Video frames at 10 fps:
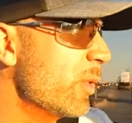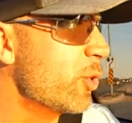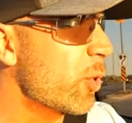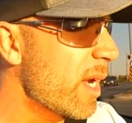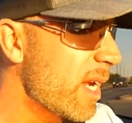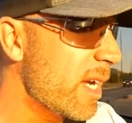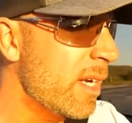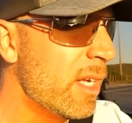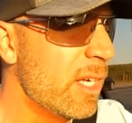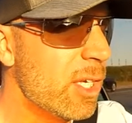will
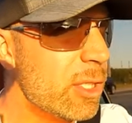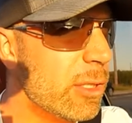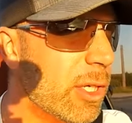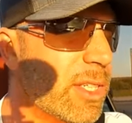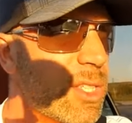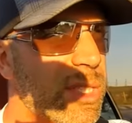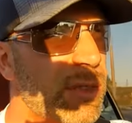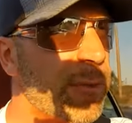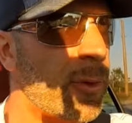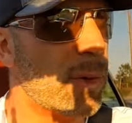trade
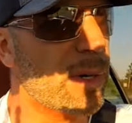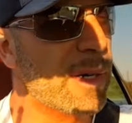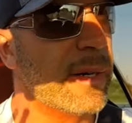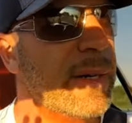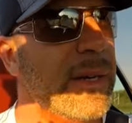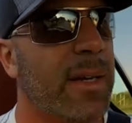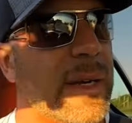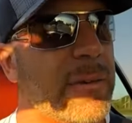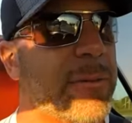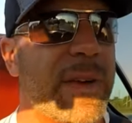looks for
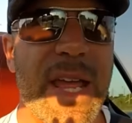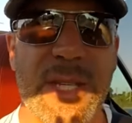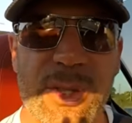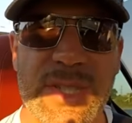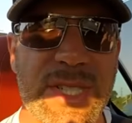financial